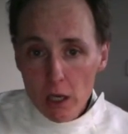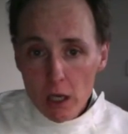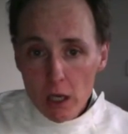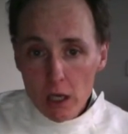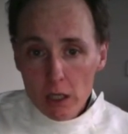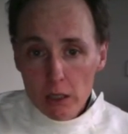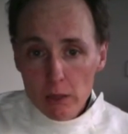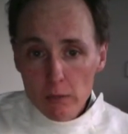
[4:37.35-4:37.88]

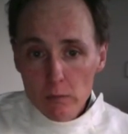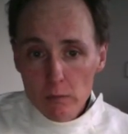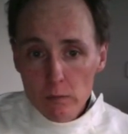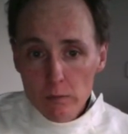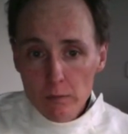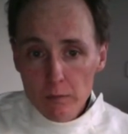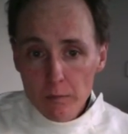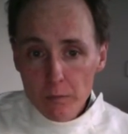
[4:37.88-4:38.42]

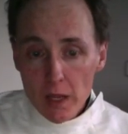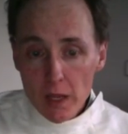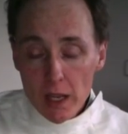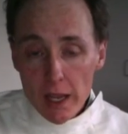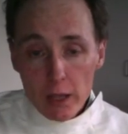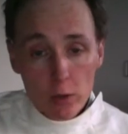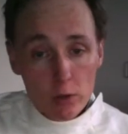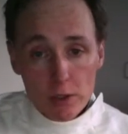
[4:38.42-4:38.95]

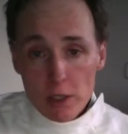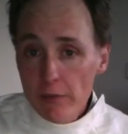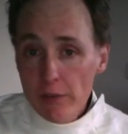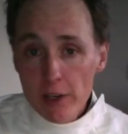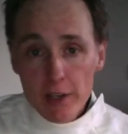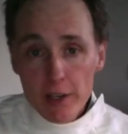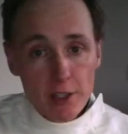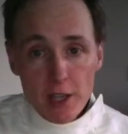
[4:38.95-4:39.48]
And also, if you
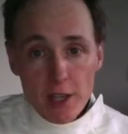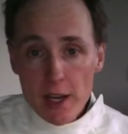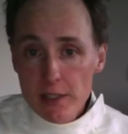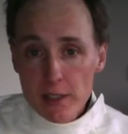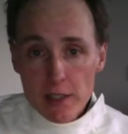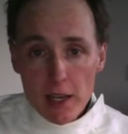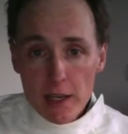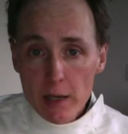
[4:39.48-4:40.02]
get the
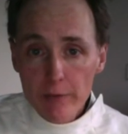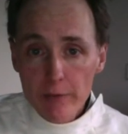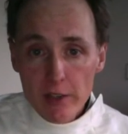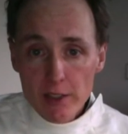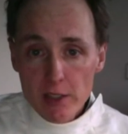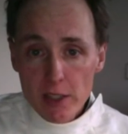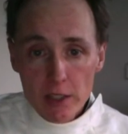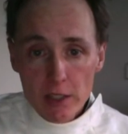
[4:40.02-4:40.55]
chance, take up
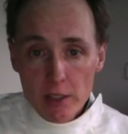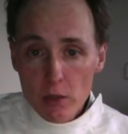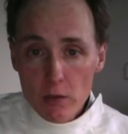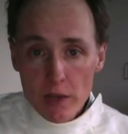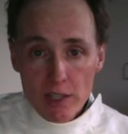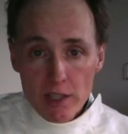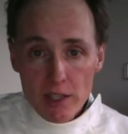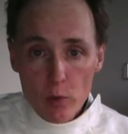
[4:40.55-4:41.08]
fencing. It's a
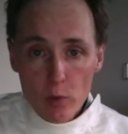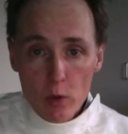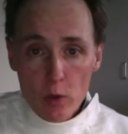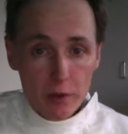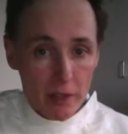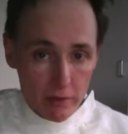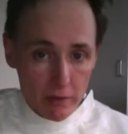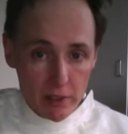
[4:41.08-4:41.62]
great
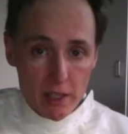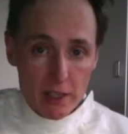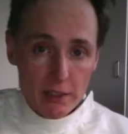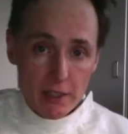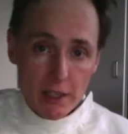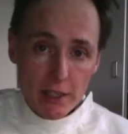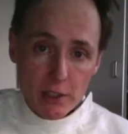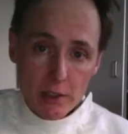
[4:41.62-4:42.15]
sport. There is that
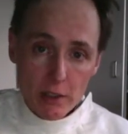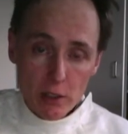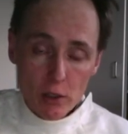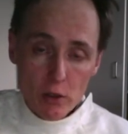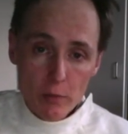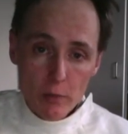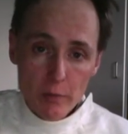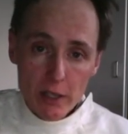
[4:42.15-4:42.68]
danger that you
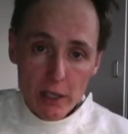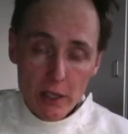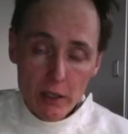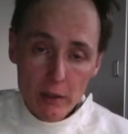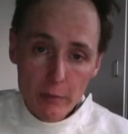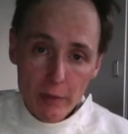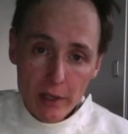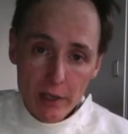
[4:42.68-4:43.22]
could be
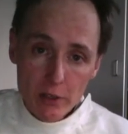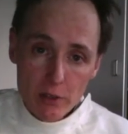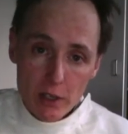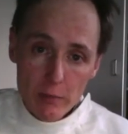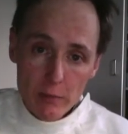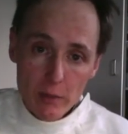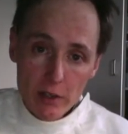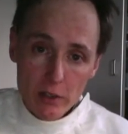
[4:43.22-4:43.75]

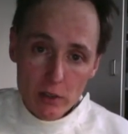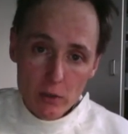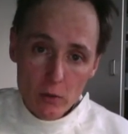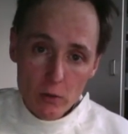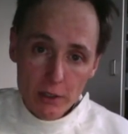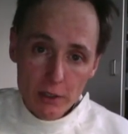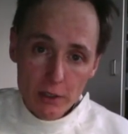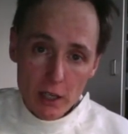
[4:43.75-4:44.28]
penetrated by the
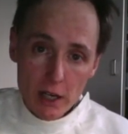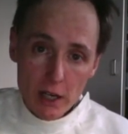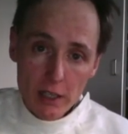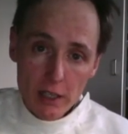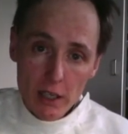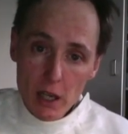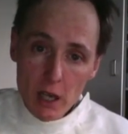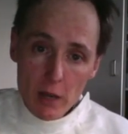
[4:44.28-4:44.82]
sword and die.
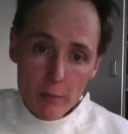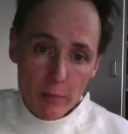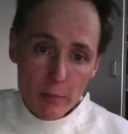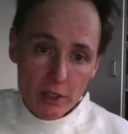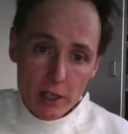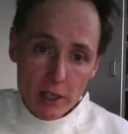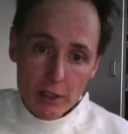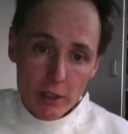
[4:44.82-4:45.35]
But
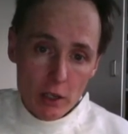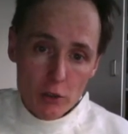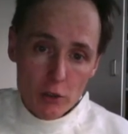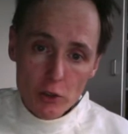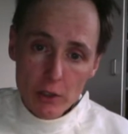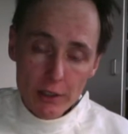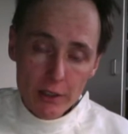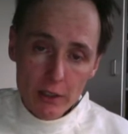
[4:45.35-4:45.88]

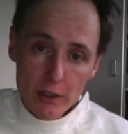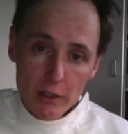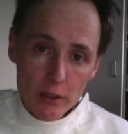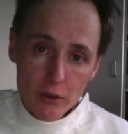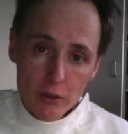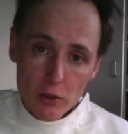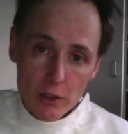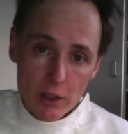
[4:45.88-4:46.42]
join the
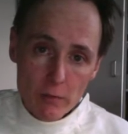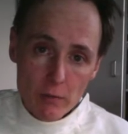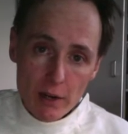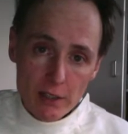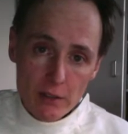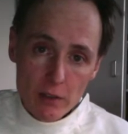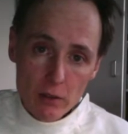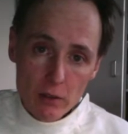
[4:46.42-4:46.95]

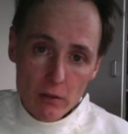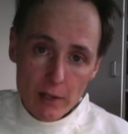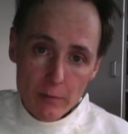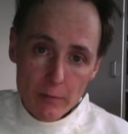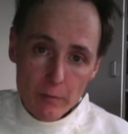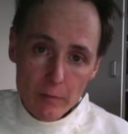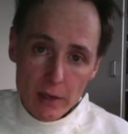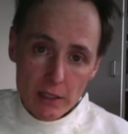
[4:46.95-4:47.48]
ranks of the great
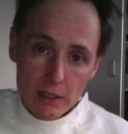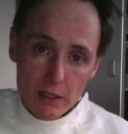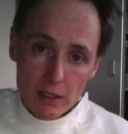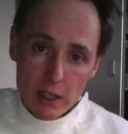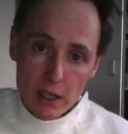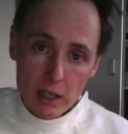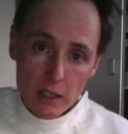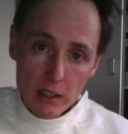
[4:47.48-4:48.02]
bass
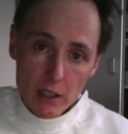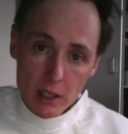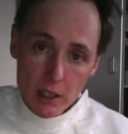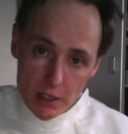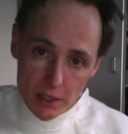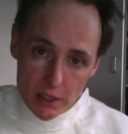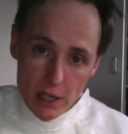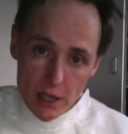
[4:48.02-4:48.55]
guitar
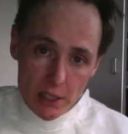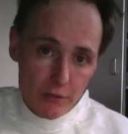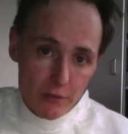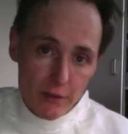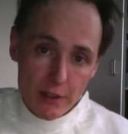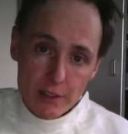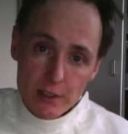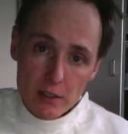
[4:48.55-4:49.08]
/
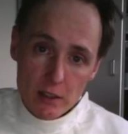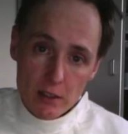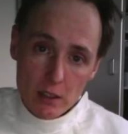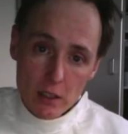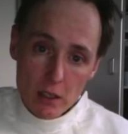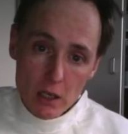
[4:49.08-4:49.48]
fencers.